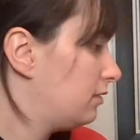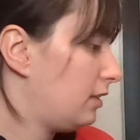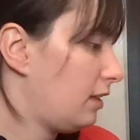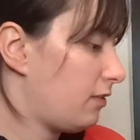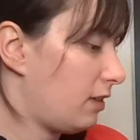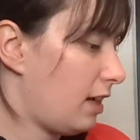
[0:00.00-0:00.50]

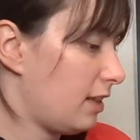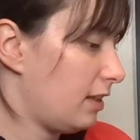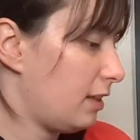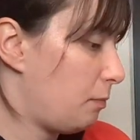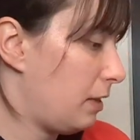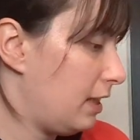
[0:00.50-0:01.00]
I forgot that
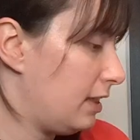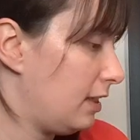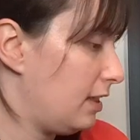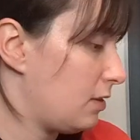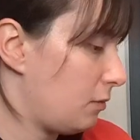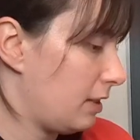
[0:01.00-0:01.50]
the pin
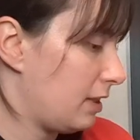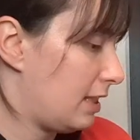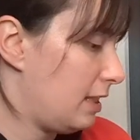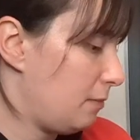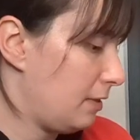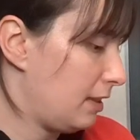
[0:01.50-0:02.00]
is what is
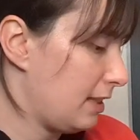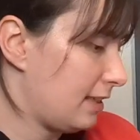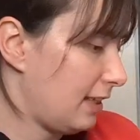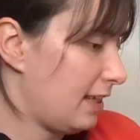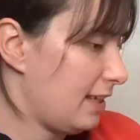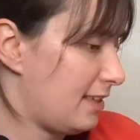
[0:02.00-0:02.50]
keeping this
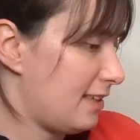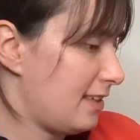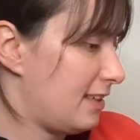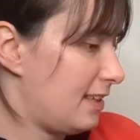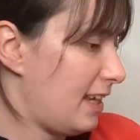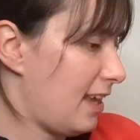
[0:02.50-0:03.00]
lace
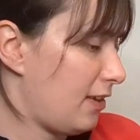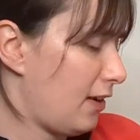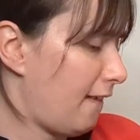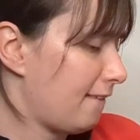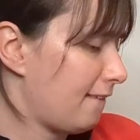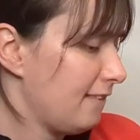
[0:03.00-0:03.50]
together.